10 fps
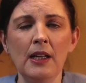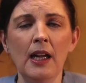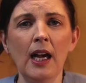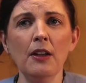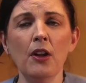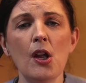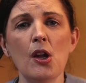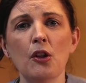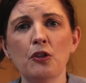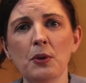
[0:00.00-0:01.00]
And
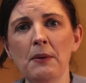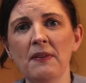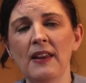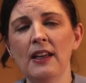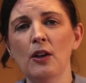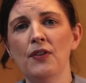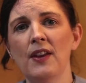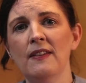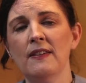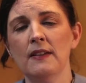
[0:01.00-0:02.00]
so when I was thinking of
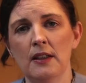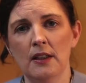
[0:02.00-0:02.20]
this